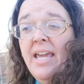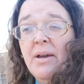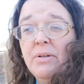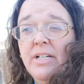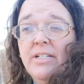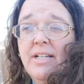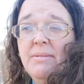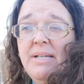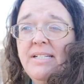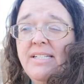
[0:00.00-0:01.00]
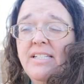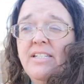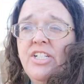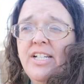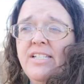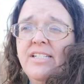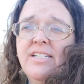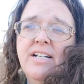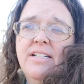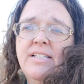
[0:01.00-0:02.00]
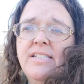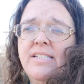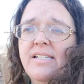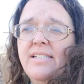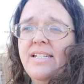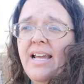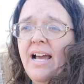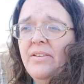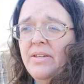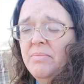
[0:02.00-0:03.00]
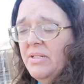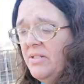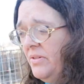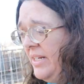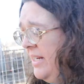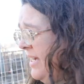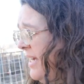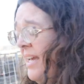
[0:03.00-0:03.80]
and we're gonna come in and see the chickens and ducklings and see how they've been doing.